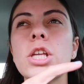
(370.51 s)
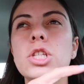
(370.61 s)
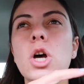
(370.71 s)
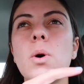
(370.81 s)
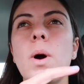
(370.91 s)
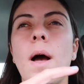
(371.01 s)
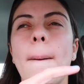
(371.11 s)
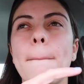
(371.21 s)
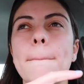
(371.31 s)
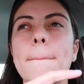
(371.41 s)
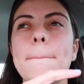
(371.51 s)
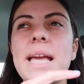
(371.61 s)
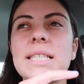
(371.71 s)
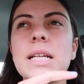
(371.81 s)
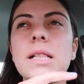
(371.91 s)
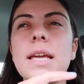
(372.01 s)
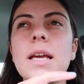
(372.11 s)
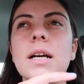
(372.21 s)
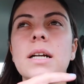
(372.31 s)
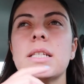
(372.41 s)
So basically,
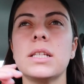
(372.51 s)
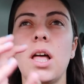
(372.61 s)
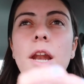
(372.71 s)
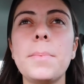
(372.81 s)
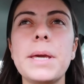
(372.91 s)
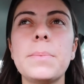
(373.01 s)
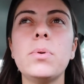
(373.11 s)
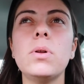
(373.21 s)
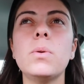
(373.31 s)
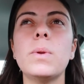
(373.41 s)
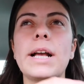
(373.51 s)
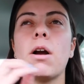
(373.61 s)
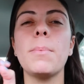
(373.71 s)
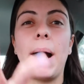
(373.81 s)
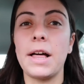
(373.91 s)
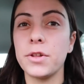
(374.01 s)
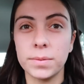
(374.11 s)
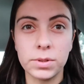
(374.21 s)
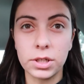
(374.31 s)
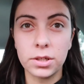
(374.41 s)
because a lot of people, like our
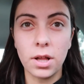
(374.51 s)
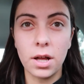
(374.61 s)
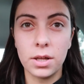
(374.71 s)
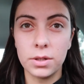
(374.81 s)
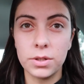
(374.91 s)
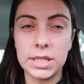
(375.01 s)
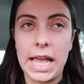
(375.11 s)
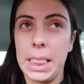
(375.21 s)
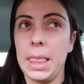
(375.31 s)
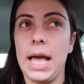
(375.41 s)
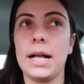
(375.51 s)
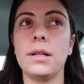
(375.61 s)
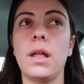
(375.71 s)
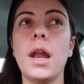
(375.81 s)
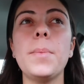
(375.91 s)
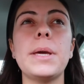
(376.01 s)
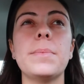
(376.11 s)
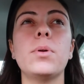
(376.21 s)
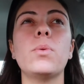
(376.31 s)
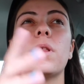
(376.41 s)
bathrooms are closed, and like a lot of
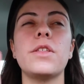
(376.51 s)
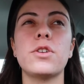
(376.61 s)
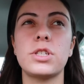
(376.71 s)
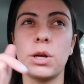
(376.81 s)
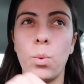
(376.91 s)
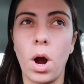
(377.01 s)
people will either just like